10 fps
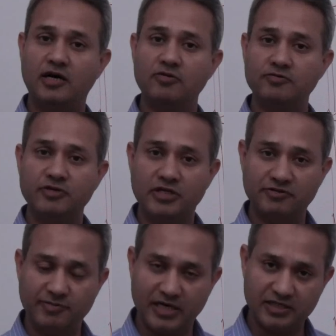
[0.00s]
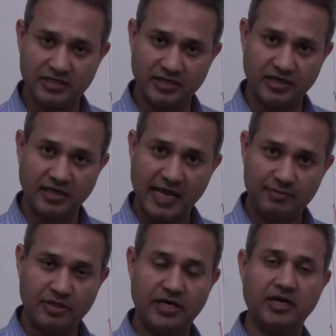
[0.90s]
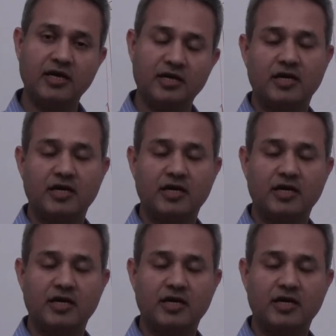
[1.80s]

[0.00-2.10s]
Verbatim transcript: how do we give medicine and help that,